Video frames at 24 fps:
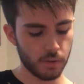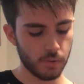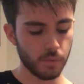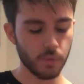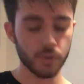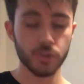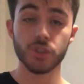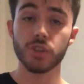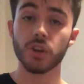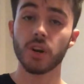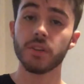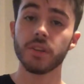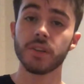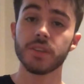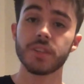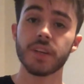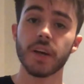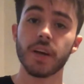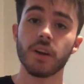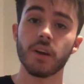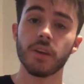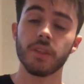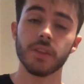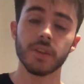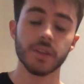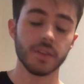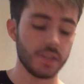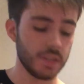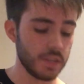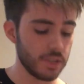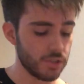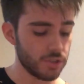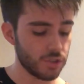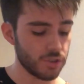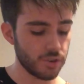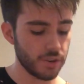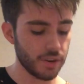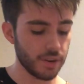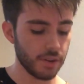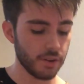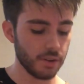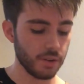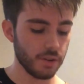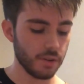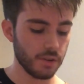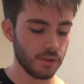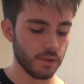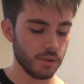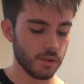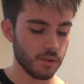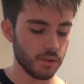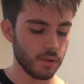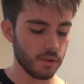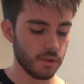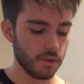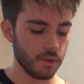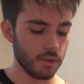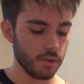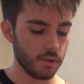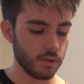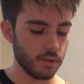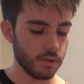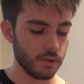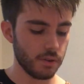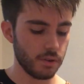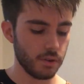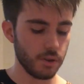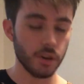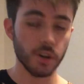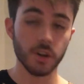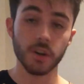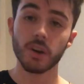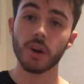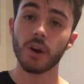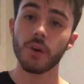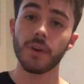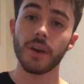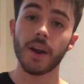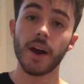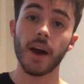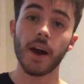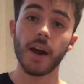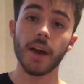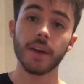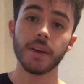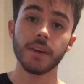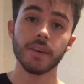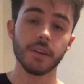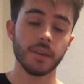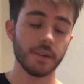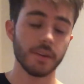Once you're on the 10 on the D string, you're gonna go 9